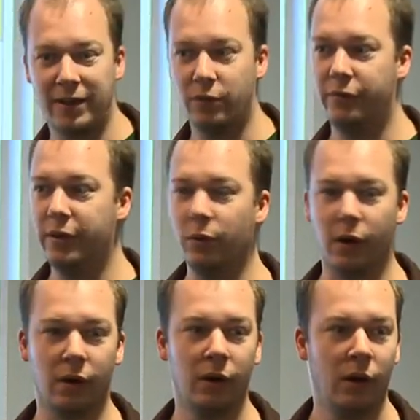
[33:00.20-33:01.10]
has a
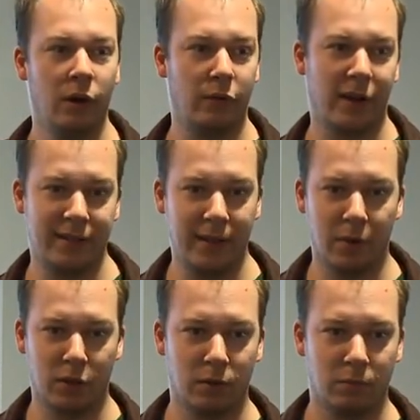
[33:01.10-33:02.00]
viewer for
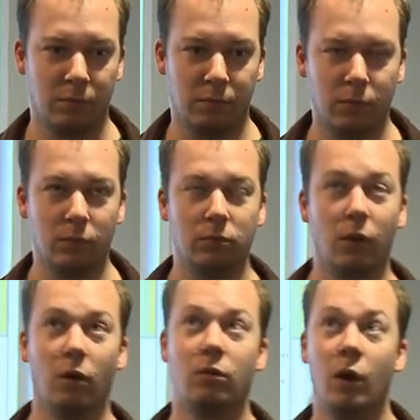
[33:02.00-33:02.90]
Xdebug,
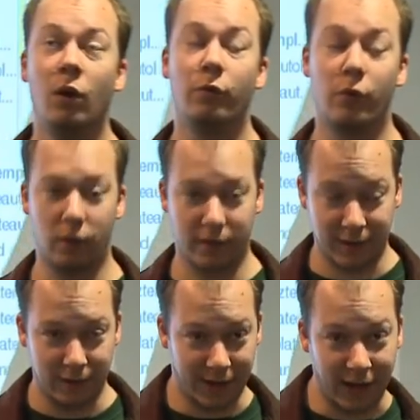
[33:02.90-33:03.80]
no, for
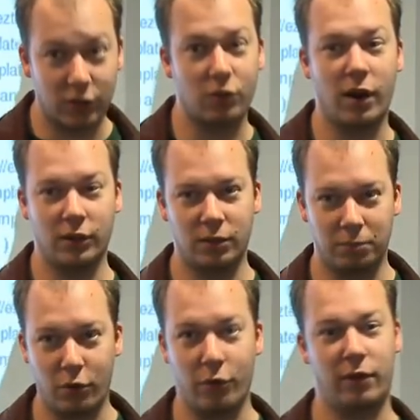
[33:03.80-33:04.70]
cache grinds
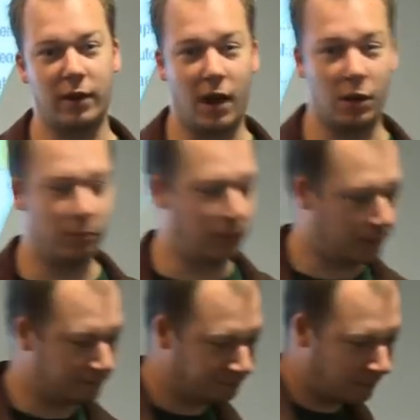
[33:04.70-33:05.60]
profiling output.